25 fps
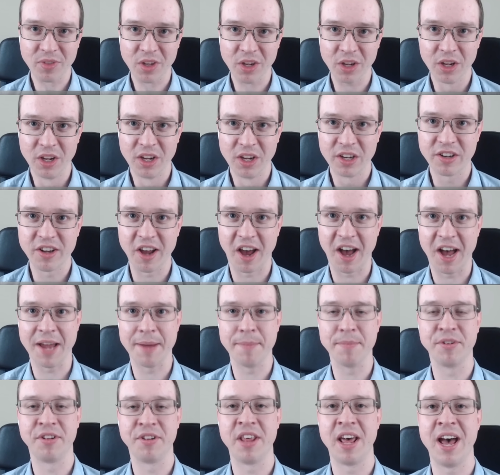
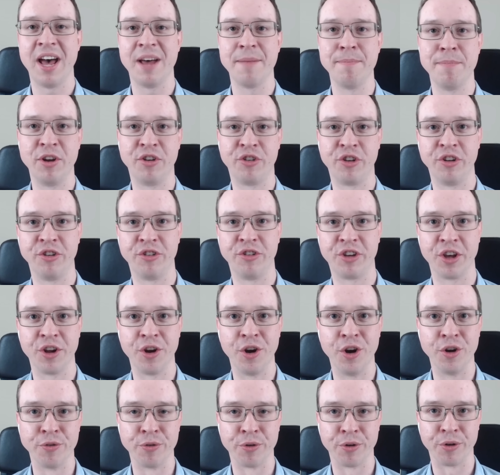times that missions get
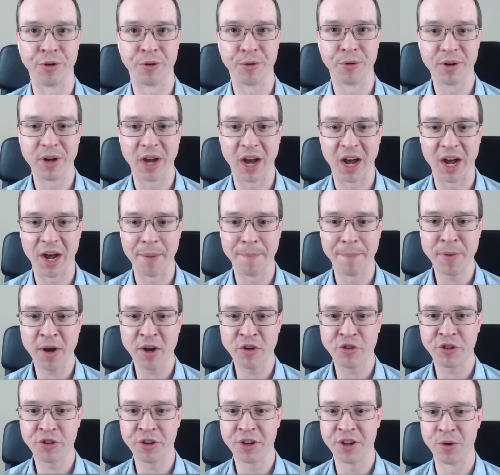over
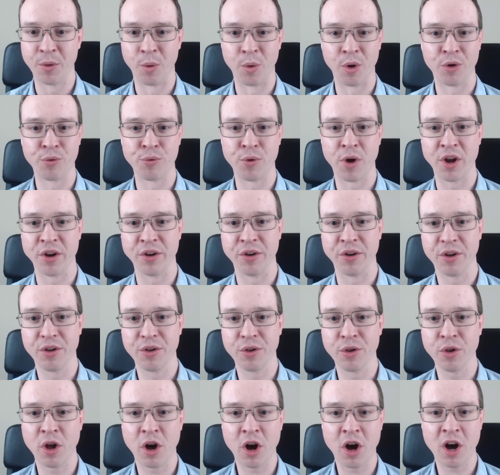budget or run
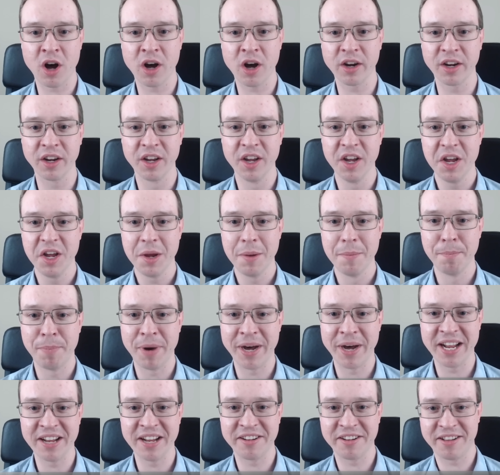long, but
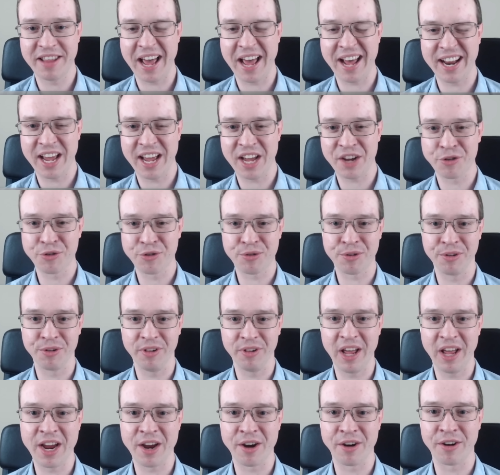it's that extra
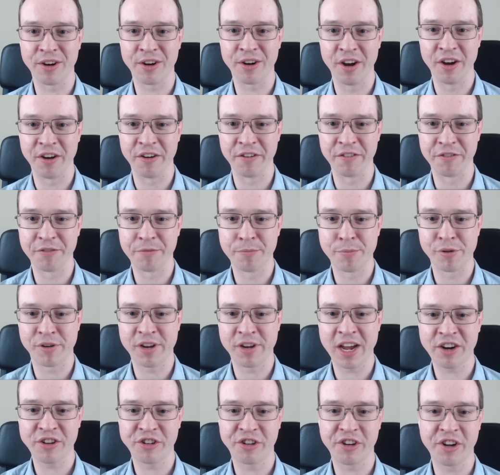layer of
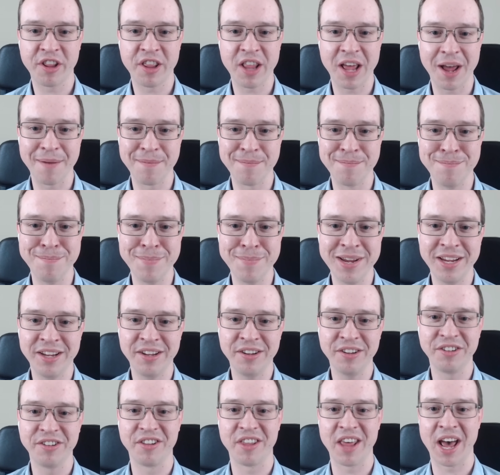protection that
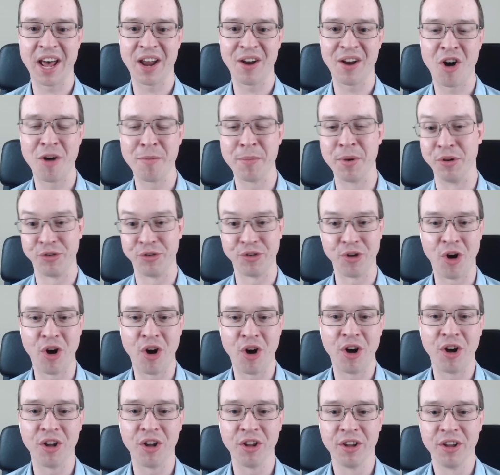means that almost
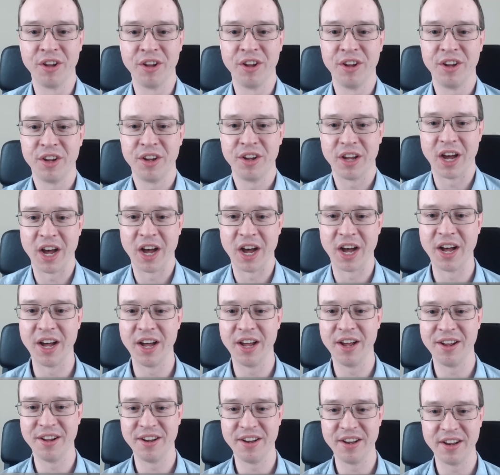all
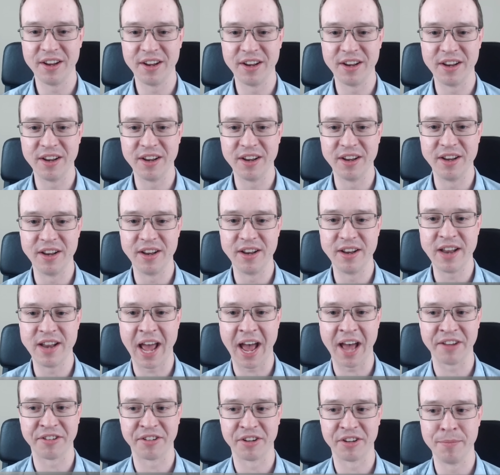
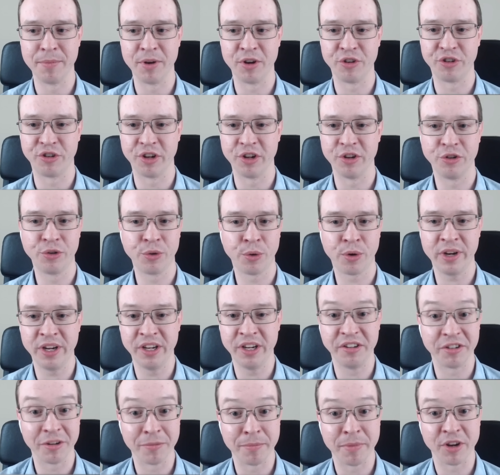NASA missions or
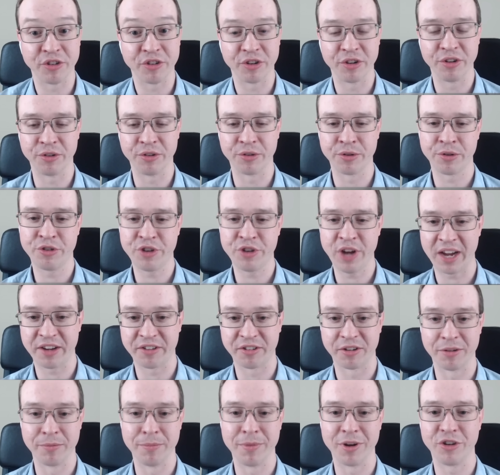ESA missions or
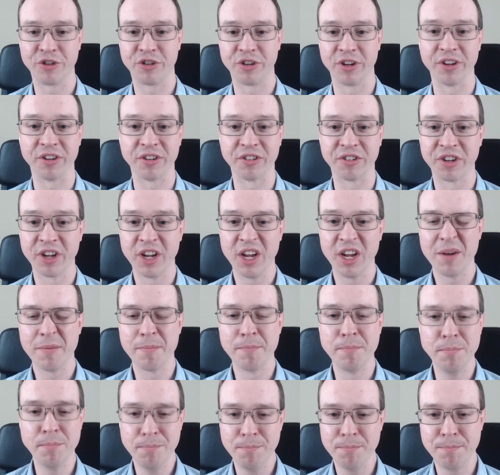JAXA missions
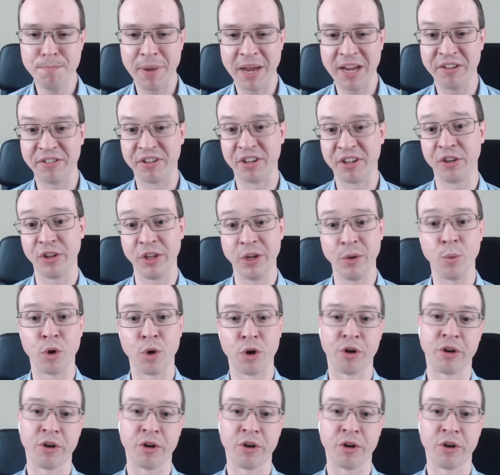basically work.